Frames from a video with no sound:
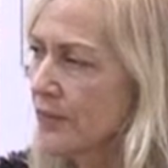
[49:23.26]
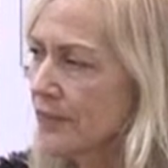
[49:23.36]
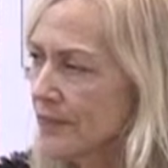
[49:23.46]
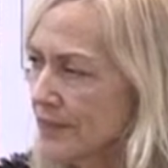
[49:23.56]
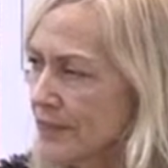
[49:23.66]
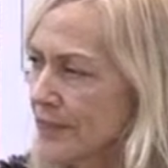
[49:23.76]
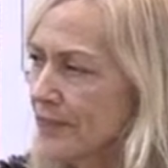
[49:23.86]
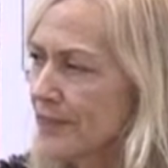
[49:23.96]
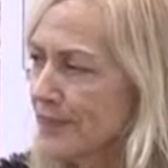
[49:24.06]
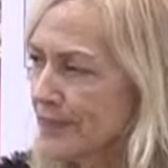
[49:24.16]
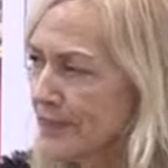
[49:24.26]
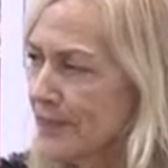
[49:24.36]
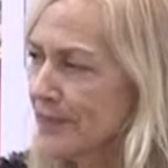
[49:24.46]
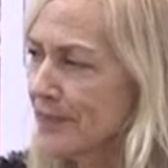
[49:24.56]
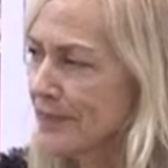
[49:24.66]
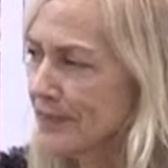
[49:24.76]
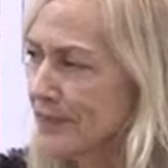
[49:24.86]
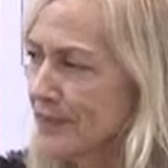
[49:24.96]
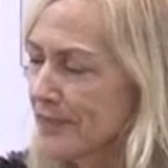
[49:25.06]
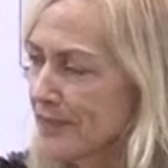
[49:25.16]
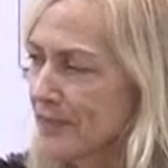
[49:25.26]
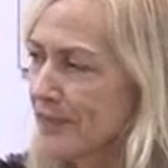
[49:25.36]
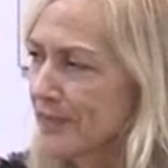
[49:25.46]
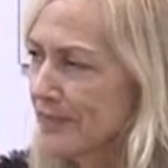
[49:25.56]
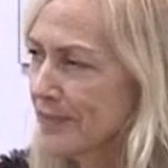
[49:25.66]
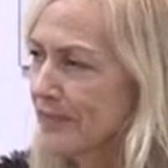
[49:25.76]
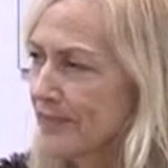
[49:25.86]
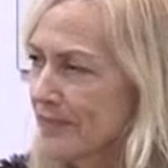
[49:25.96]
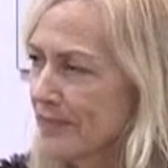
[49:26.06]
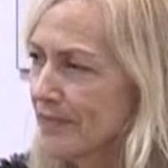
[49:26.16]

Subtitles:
[no speech]